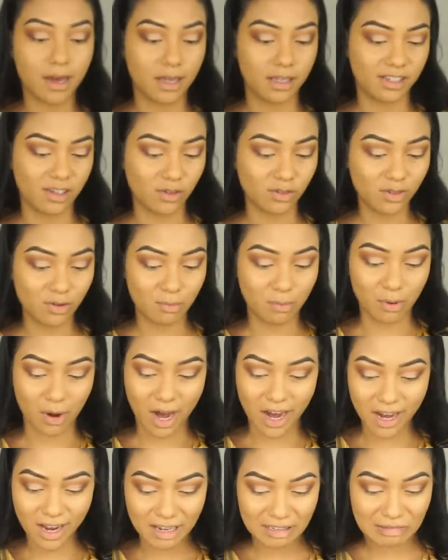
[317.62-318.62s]
but it's also
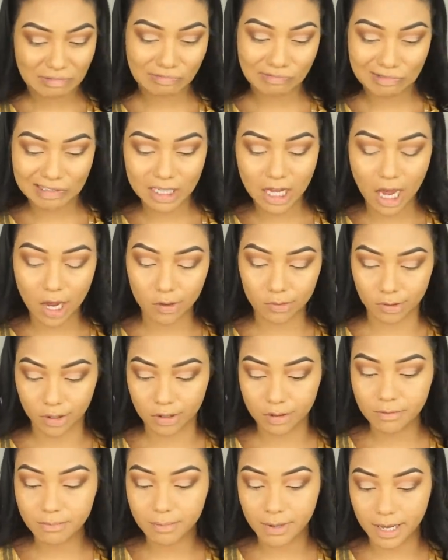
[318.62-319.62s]
bright. Mm, I don't
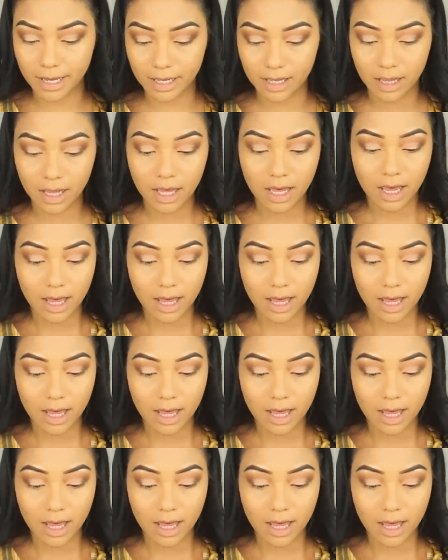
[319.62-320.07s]
know but